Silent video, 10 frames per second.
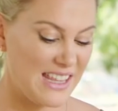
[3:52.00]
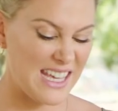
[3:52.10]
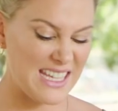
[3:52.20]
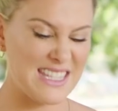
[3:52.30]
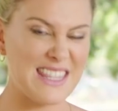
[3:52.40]

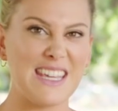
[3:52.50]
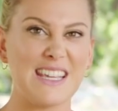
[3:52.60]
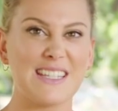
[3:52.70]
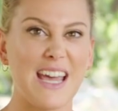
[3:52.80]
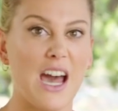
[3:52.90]
These
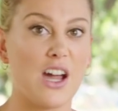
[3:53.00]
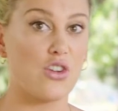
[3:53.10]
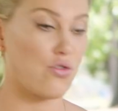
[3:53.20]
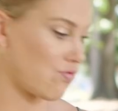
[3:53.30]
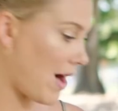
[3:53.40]
things are
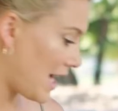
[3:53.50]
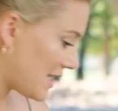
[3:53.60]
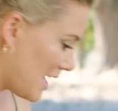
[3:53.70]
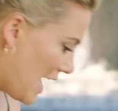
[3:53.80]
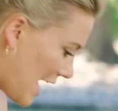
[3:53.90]

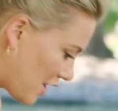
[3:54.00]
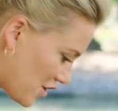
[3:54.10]
great, and you